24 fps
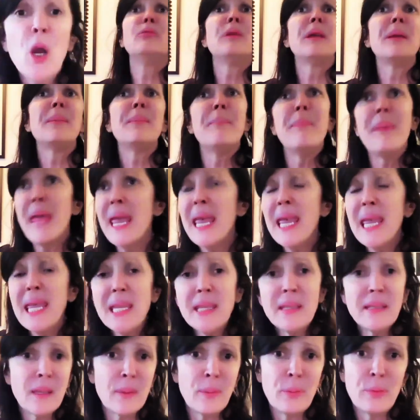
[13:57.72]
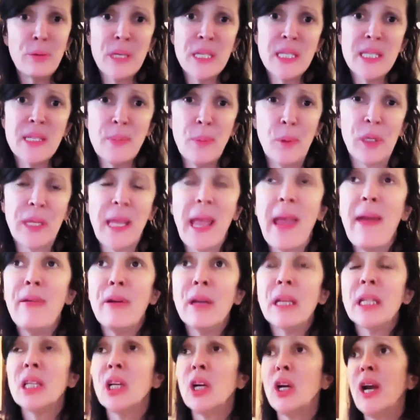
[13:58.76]
Remain the principal
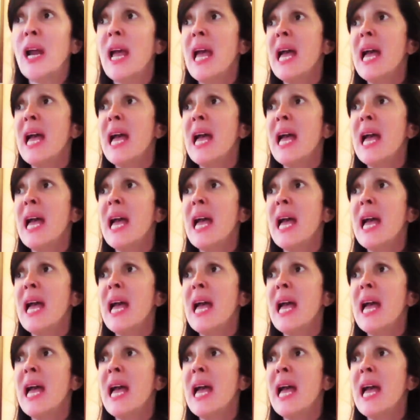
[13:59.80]
character.